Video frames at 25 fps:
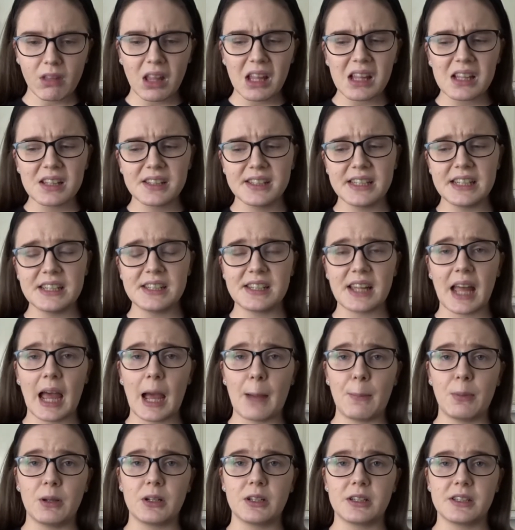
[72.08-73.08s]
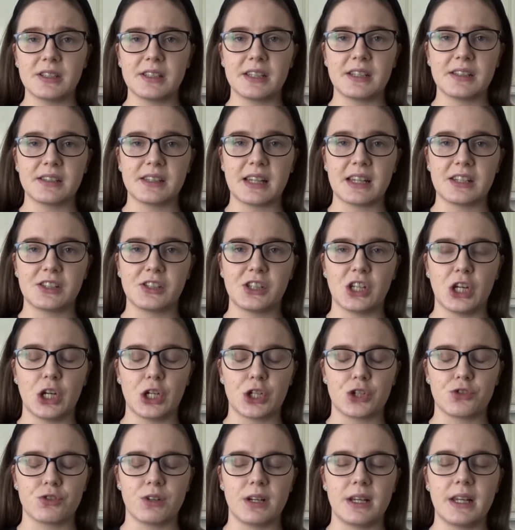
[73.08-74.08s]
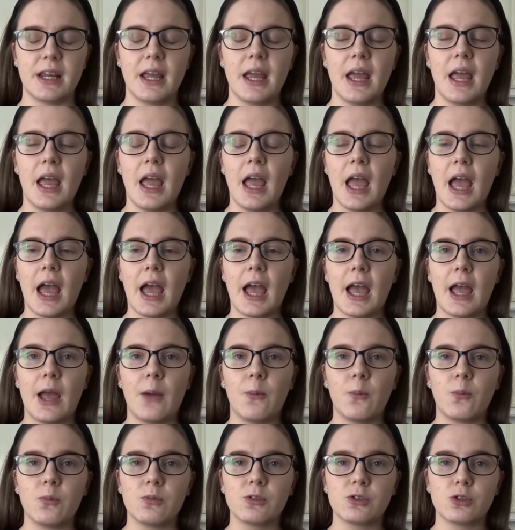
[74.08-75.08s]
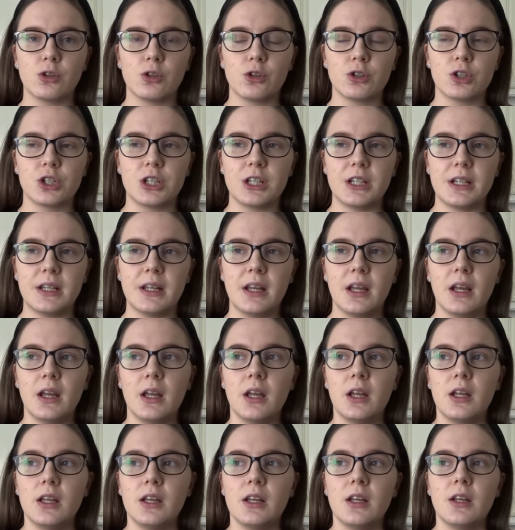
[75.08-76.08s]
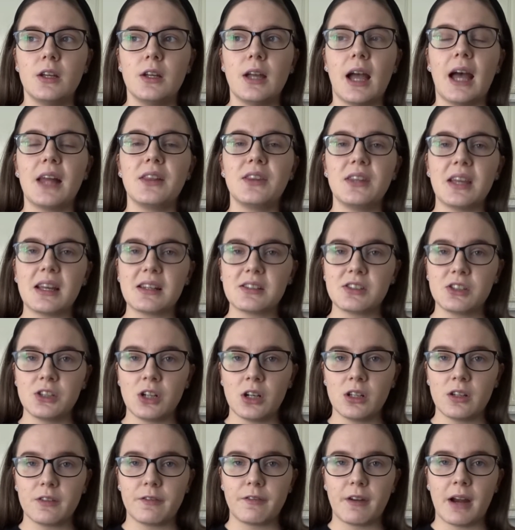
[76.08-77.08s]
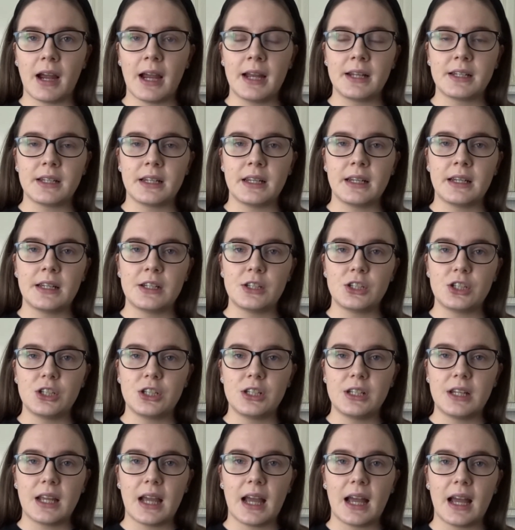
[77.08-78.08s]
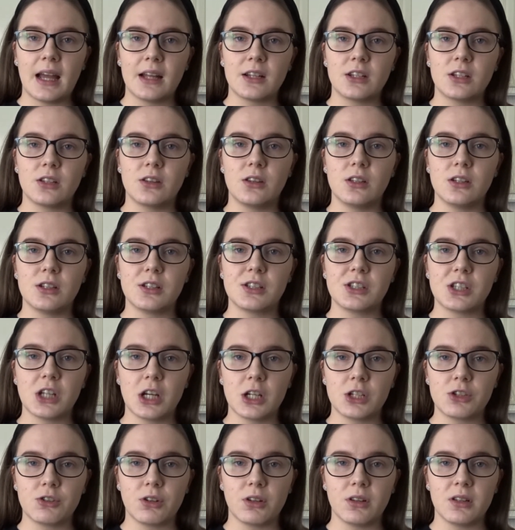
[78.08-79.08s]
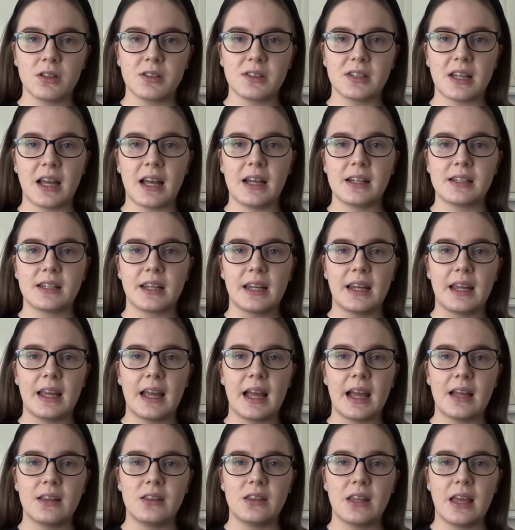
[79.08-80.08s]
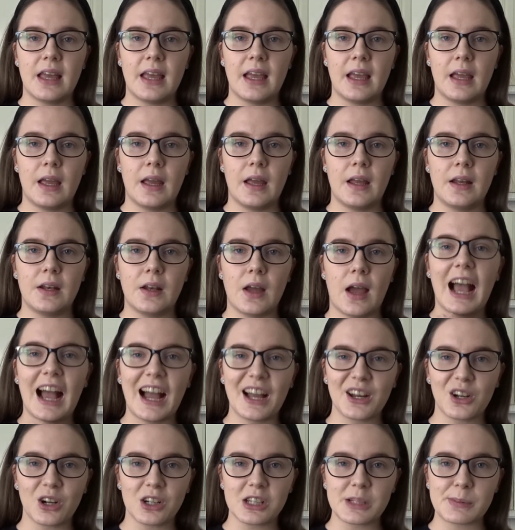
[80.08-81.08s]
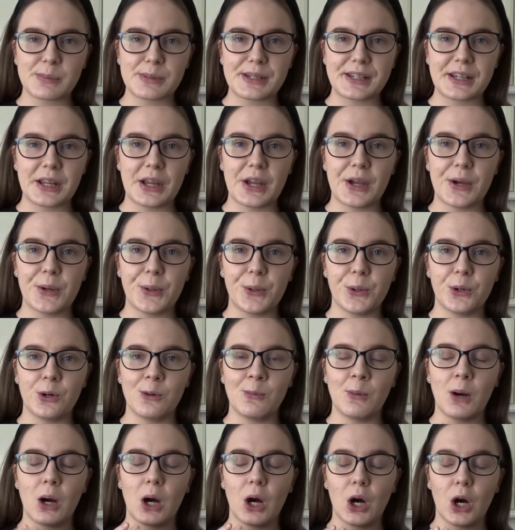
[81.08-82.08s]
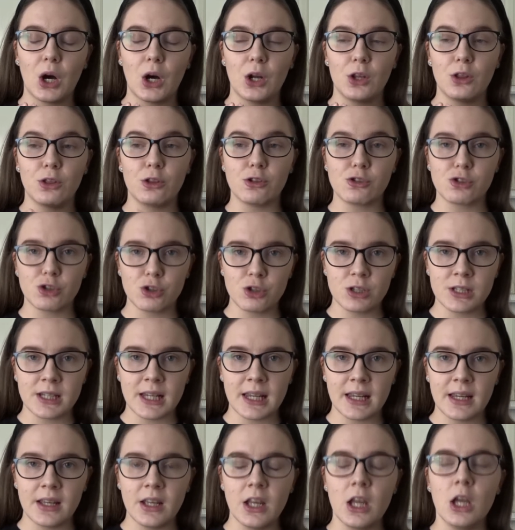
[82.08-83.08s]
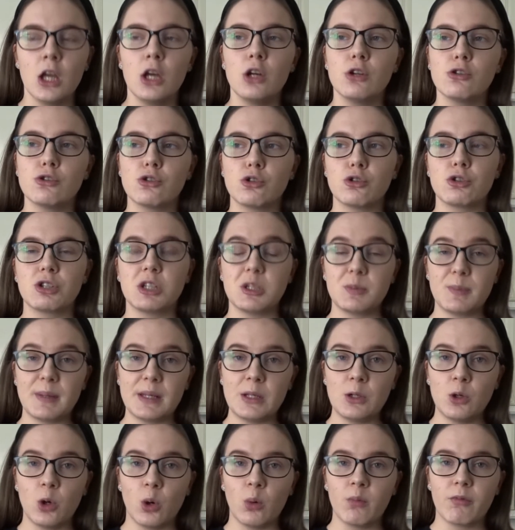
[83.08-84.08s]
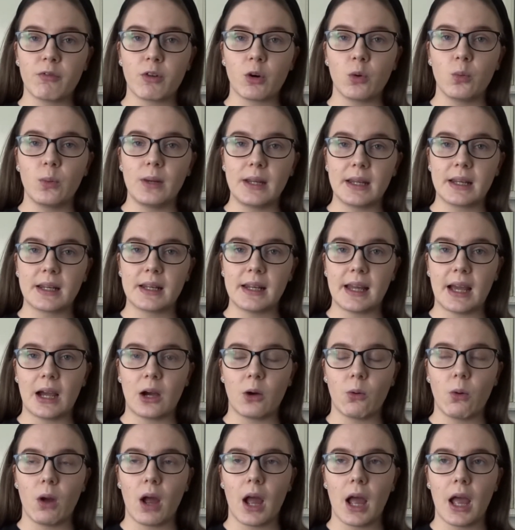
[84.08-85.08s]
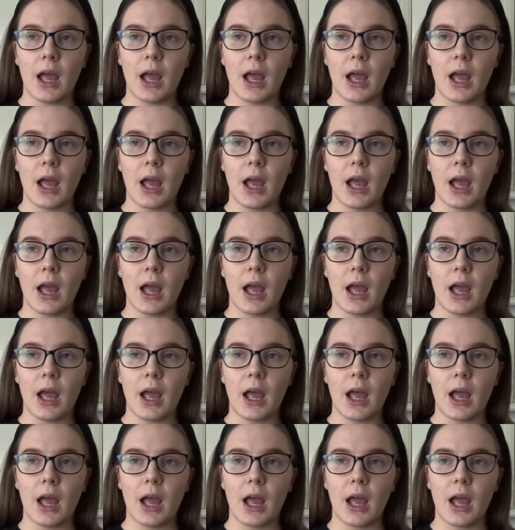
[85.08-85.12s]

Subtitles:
since it happened and since that surgery. So she had the accident on the Friday, she had the surgery on the Saturday, and then I got to bring her home on the Sunday. So she's been home for a week now.